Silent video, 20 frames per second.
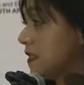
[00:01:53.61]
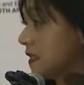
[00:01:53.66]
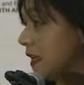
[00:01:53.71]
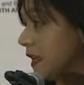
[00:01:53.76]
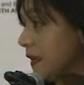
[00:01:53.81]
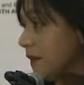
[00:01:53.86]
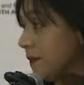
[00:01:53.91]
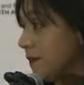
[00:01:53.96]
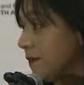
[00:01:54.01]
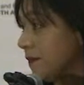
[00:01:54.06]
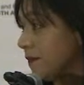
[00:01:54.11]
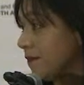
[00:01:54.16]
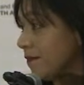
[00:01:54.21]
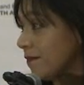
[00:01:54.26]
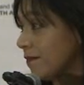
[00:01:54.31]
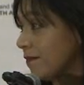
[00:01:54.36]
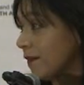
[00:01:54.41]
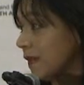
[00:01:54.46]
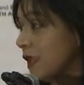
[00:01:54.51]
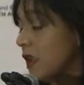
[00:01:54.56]
SA.
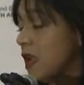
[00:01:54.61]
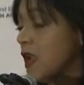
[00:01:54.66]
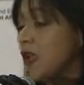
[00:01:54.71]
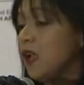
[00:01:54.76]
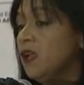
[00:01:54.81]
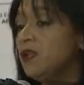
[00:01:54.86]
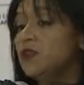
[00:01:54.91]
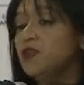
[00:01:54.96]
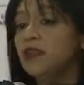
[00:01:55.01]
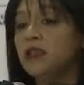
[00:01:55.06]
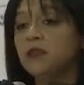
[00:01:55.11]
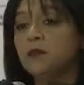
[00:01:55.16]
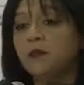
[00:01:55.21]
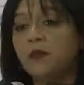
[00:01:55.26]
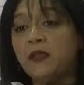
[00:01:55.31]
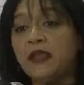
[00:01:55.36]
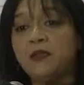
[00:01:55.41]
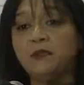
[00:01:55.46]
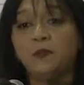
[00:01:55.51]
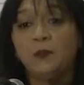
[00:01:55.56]

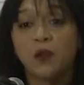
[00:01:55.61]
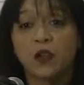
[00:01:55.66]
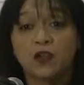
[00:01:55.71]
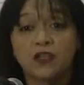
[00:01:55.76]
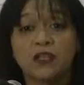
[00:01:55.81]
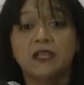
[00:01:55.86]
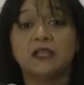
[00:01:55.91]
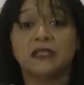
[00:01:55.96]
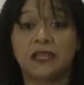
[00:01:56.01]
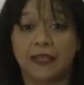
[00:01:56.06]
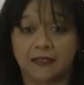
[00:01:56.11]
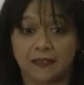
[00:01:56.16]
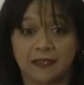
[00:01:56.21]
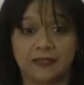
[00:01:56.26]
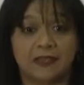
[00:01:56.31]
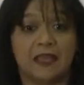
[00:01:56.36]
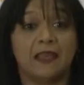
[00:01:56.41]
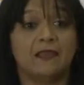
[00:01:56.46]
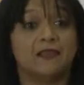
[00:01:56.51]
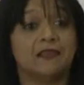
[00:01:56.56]
During peak projects like the
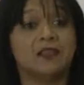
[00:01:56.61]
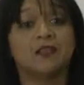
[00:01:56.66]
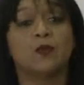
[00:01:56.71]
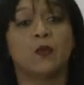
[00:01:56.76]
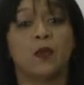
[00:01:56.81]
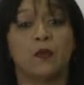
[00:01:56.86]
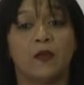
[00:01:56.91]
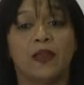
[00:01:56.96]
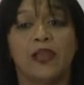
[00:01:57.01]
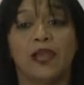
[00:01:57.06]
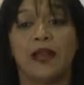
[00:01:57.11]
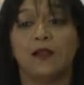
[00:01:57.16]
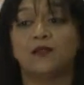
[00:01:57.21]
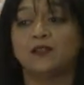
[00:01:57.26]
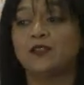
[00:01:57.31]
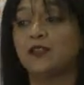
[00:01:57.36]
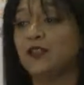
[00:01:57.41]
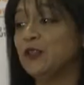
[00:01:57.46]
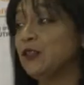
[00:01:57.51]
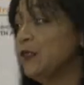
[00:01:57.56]
census, when we
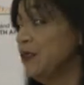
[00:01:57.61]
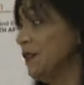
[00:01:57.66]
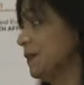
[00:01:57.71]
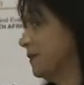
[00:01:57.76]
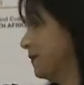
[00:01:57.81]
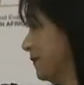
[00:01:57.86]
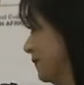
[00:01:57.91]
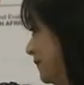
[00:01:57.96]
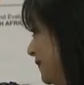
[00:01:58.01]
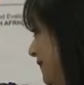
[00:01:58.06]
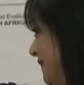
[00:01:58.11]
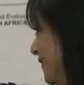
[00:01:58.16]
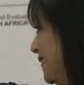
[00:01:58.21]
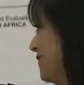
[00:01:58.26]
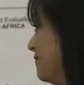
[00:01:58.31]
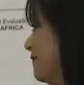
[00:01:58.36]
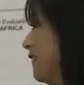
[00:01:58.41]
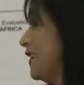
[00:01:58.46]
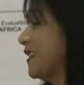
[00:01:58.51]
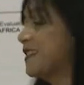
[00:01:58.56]
count you,
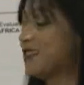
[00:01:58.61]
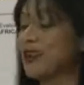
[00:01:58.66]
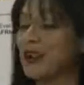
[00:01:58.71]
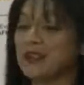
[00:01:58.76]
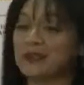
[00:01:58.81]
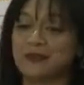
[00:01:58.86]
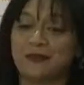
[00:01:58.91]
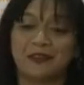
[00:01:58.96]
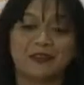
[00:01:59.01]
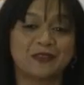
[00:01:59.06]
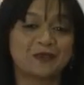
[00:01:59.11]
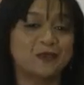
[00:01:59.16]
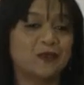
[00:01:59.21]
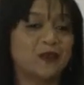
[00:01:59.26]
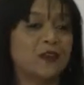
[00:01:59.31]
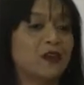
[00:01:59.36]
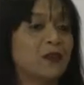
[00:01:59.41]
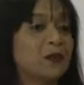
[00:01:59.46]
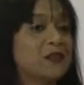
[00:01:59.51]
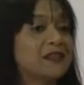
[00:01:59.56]
Minister asked me this
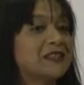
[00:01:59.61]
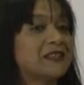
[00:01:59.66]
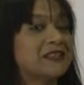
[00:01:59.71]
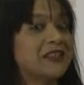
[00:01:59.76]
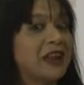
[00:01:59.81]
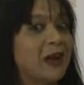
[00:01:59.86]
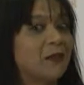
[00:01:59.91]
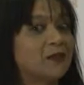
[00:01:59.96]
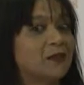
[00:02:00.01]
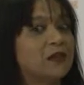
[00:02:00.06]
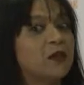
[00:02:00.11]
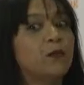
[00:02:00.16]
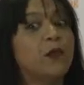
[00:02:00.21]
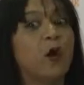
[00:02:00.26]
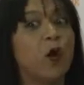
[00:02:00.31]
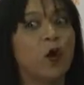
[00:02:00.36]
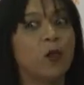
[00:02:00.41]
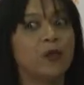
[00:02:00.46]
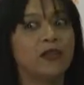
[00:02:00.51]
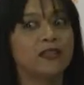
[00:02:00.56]
morning, are we still counting?
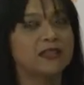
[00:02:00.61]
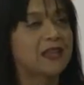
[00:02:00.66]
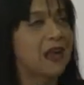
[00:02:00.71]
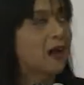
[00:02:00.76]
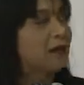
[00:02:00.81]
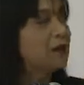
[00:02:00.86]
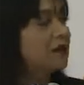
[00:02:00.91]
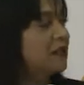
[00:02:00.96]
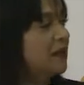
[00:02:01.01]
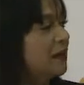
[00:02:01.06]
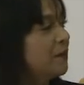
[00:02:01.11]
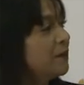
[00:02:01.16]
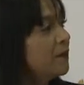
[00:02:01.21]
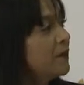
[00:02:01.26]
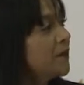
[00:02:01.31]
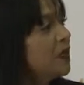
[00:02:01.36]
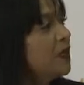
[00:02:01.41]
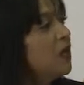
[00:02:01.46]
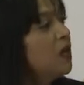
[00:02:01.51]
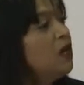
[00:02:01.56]
We're always counting.
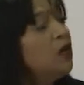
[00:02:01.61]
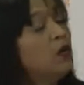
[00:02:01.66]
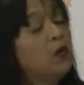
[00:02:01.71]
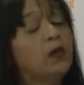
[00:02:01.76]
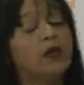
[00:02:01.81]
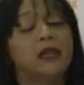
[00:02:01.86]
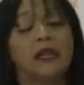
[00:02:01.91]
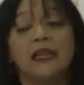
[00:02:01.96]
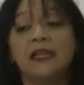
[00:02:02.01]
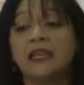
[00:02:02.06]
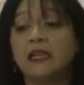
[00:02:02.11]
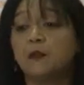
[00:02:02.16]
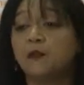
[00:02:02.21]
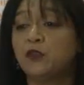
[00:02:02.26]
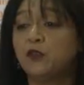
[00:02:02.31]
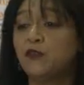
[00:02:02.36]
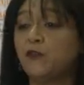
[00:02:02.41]
We run up to